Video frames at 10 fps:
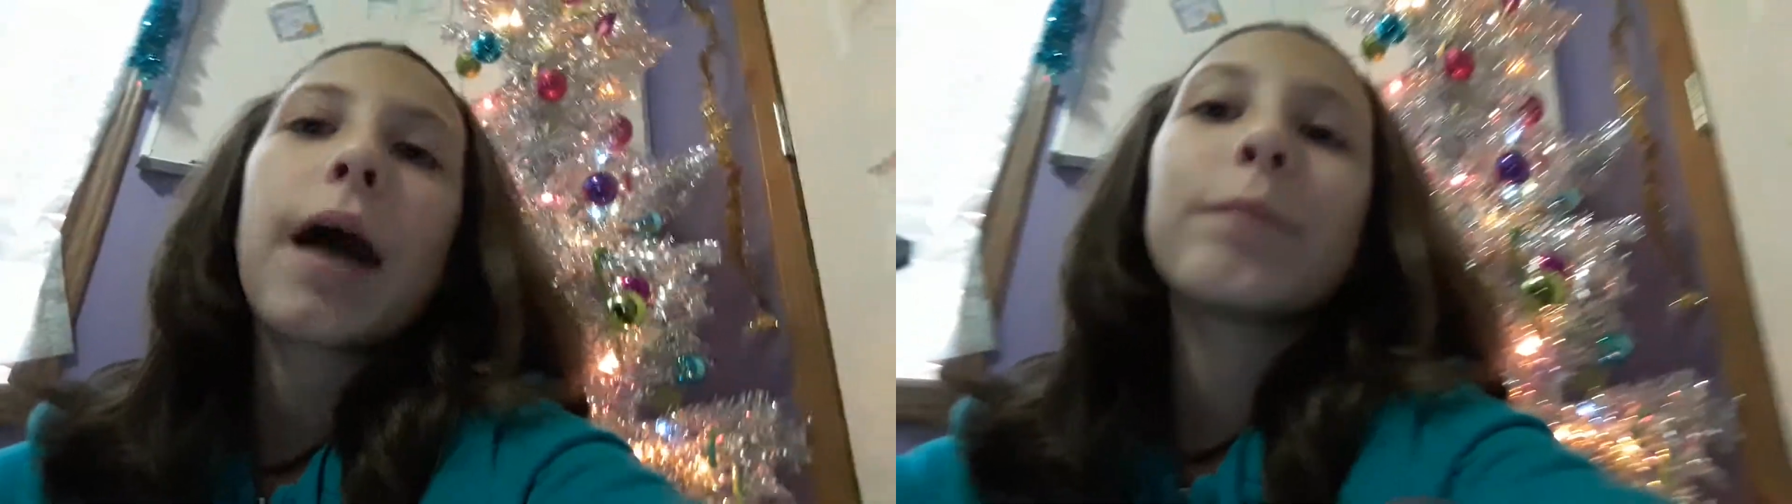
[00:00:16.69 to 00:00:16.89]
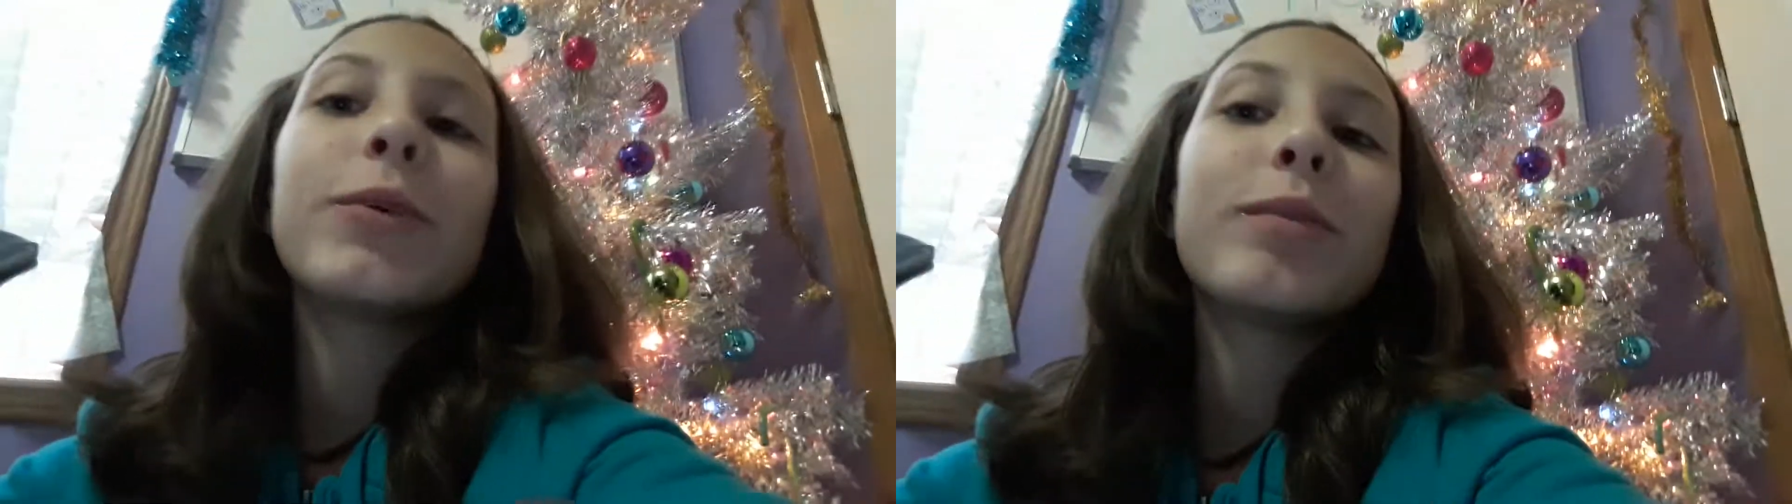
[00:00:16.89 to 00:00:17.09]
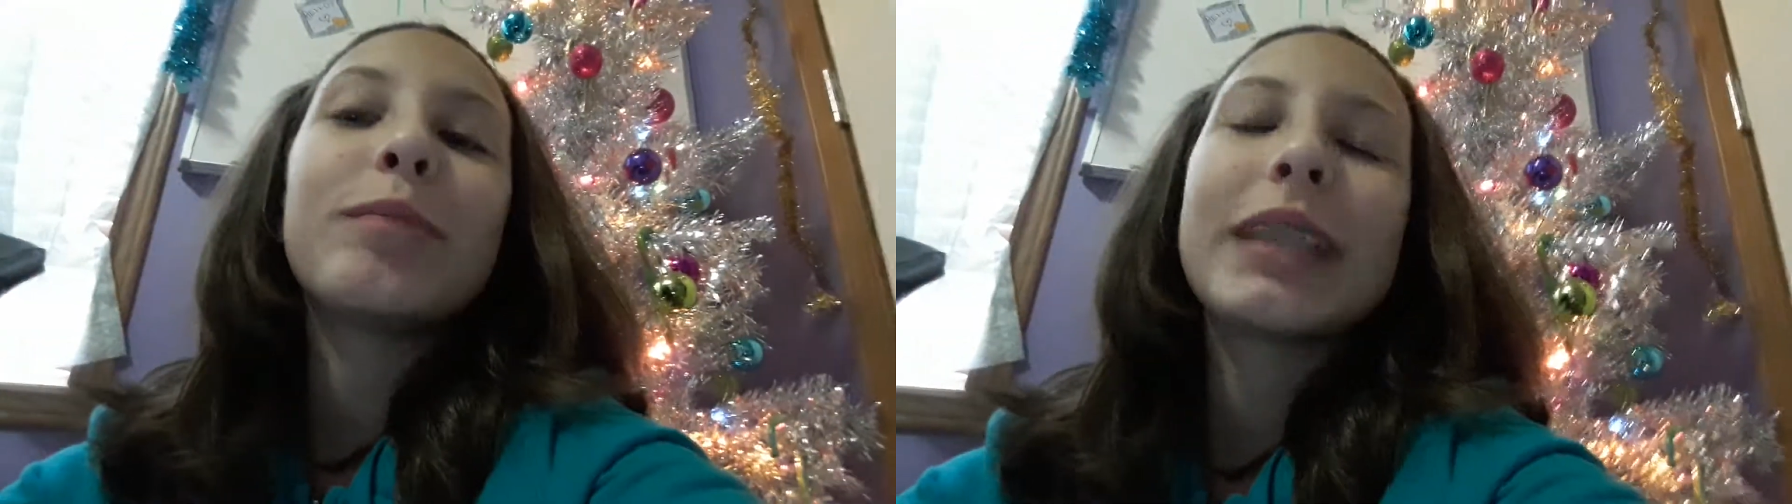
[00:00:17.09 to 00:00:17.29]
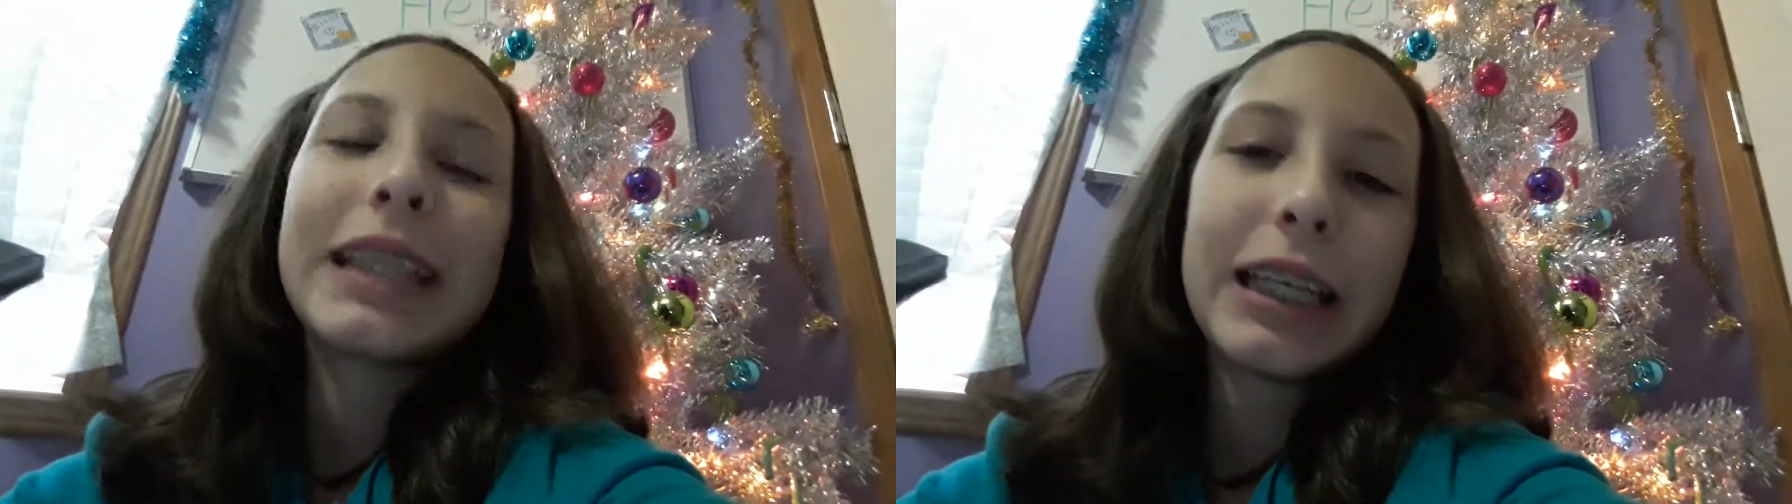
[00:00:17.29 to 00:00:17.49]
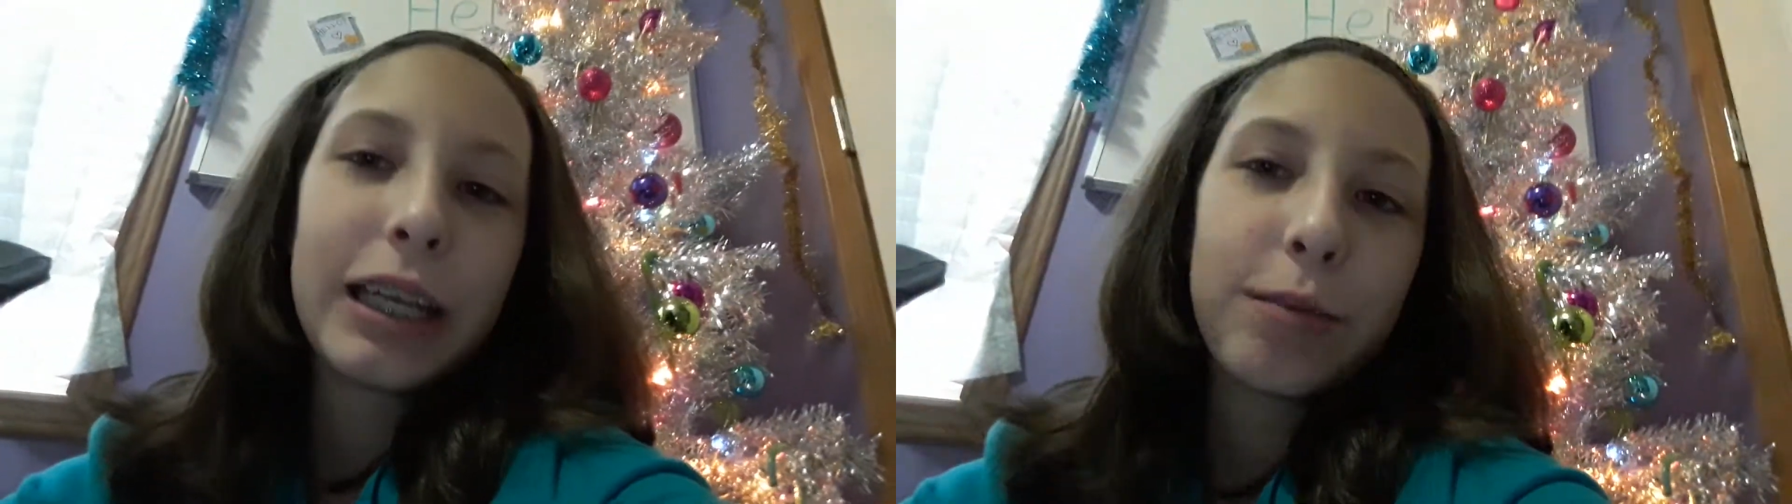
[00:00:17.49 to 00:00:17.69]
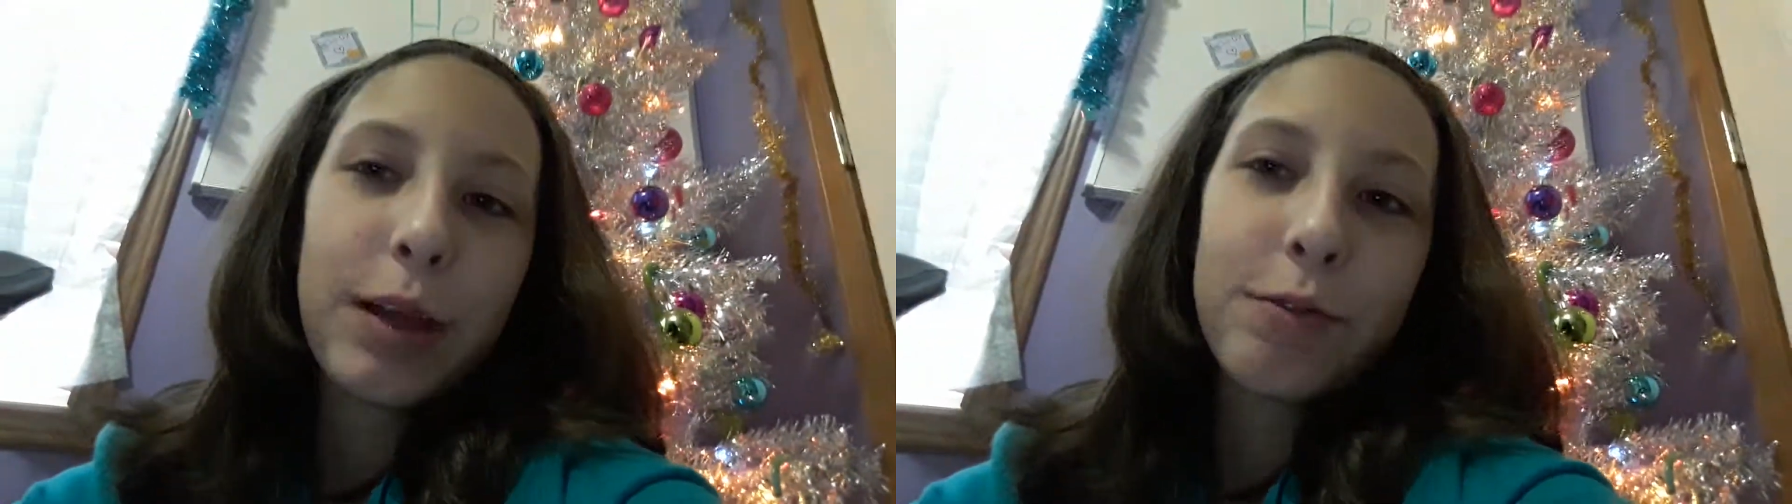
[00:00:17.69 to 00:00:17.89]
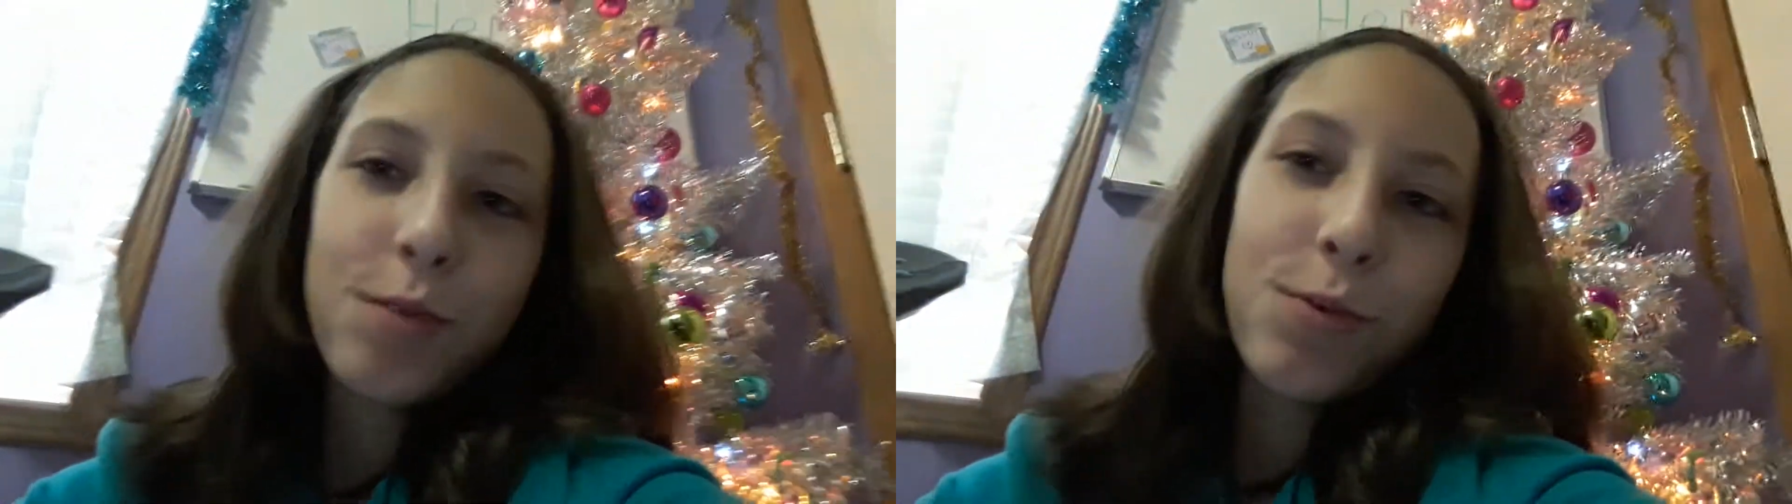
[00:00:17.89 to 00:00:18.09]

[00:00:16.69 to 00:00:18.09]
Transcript: I'm gonna be cleaning my room